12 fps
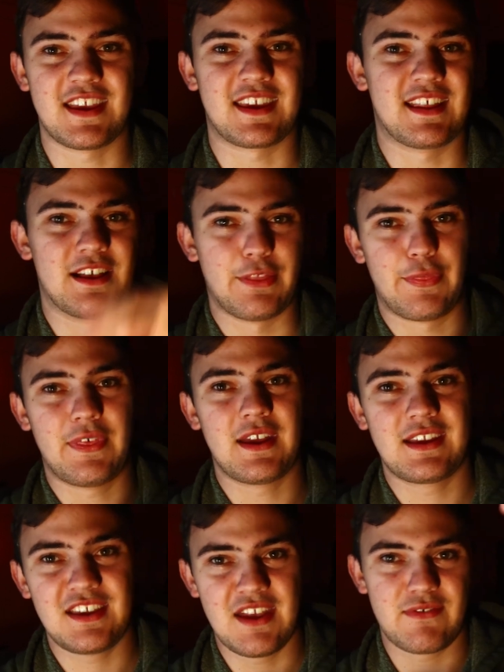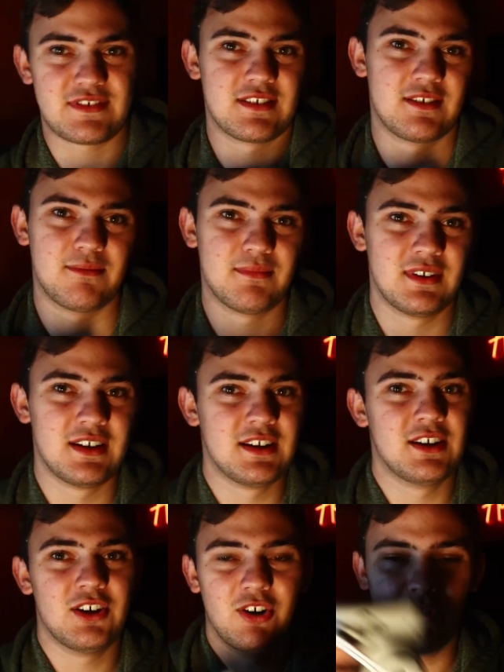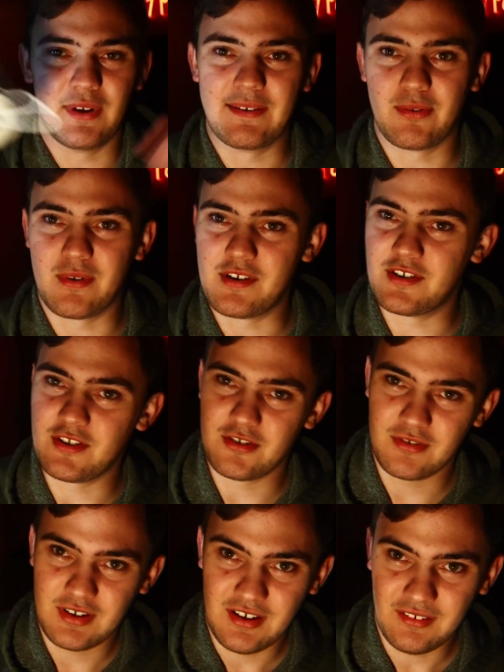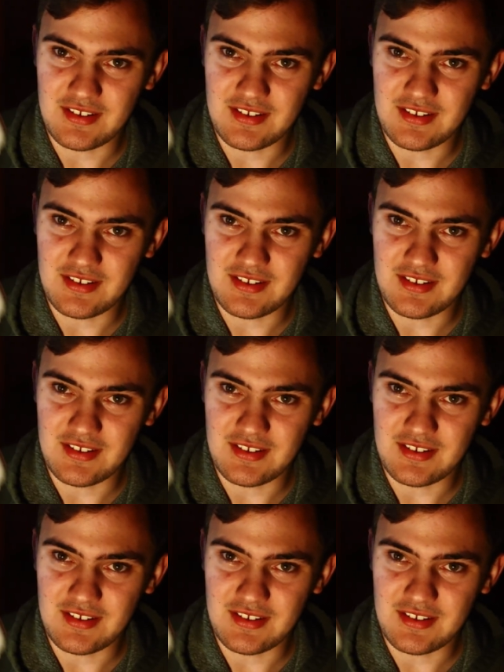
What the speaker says: take it out of the thing, give it to them, whatever you want to do.